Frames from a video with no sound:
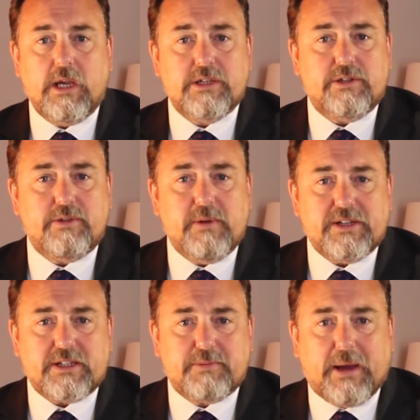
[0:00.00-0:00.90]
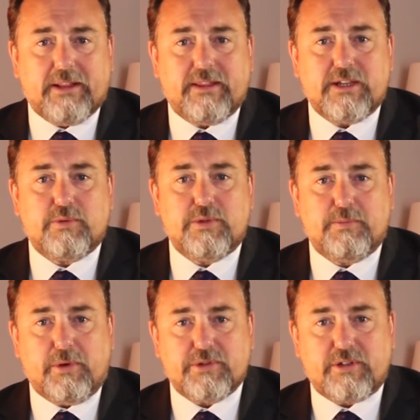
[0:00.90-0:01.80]
So as you might expect, this was a
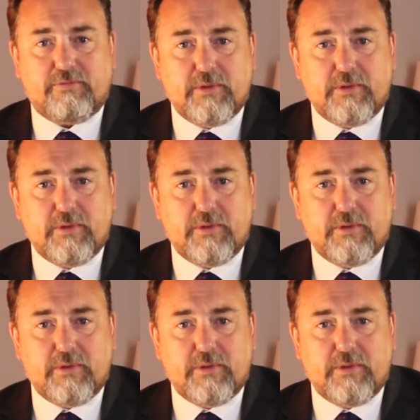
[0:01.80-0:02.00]
positive